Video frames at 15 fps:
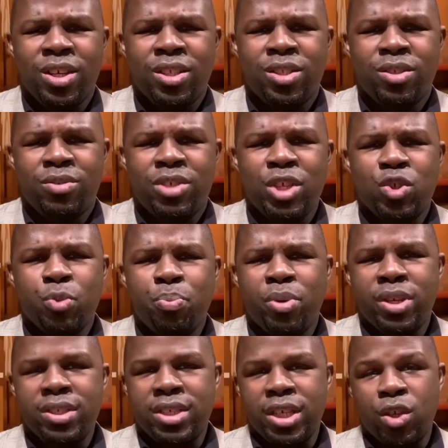the teacher put
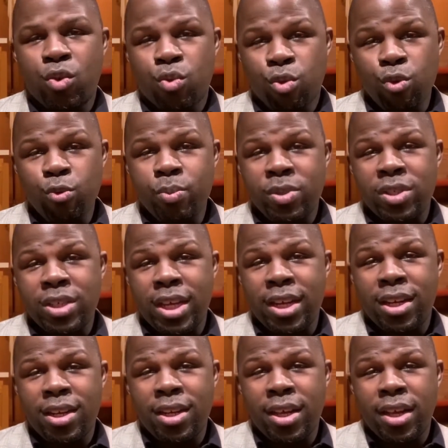us in groups,
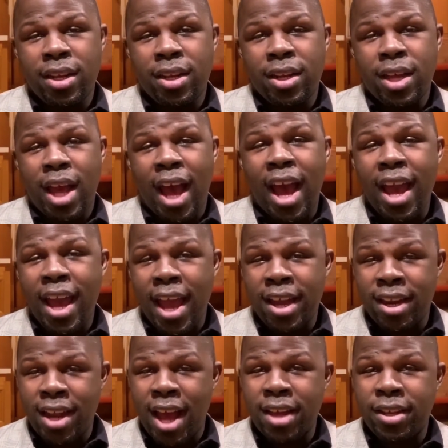and I had
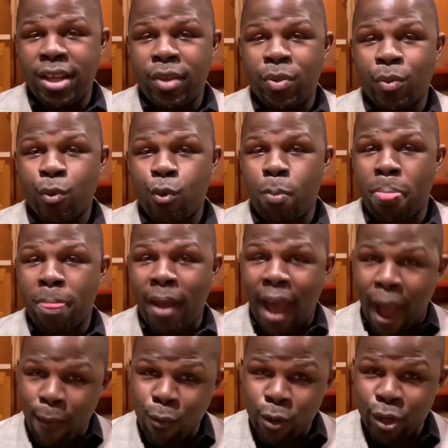an idea of the group
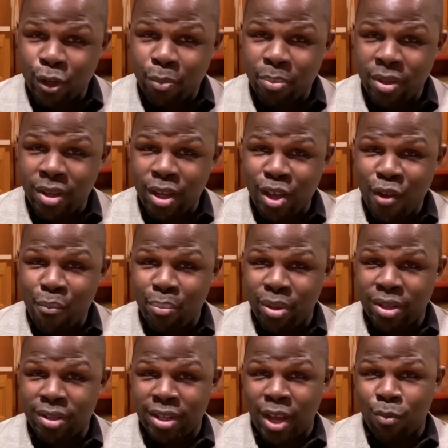I wanted to be in,
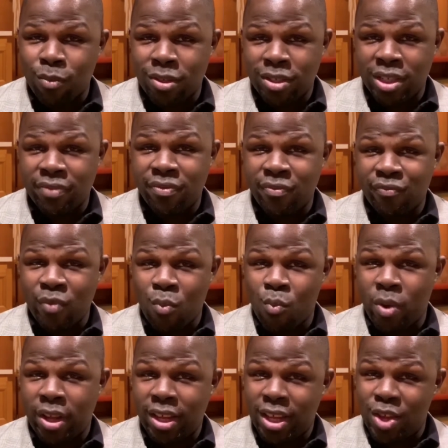but that was different from
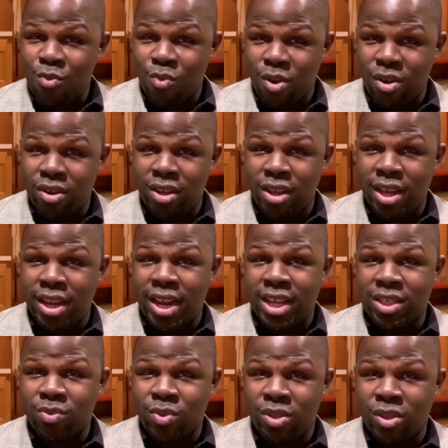what he wanted. And
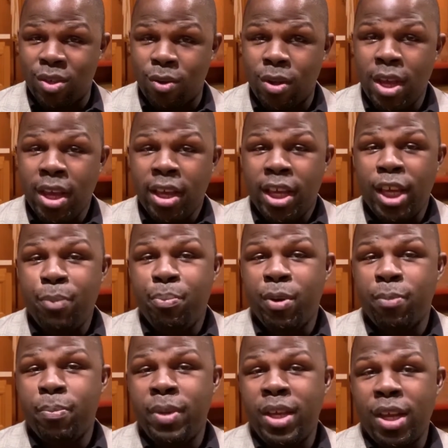as a result, he
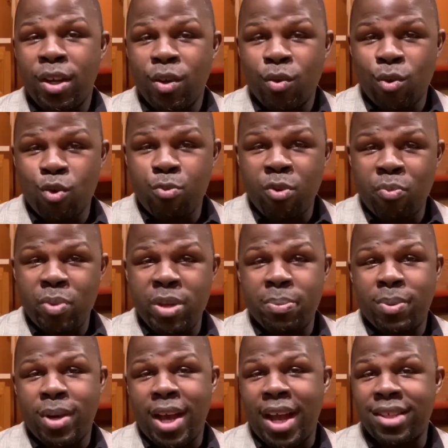put me in a group of
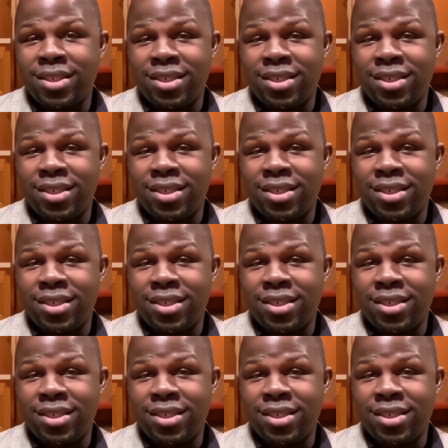people I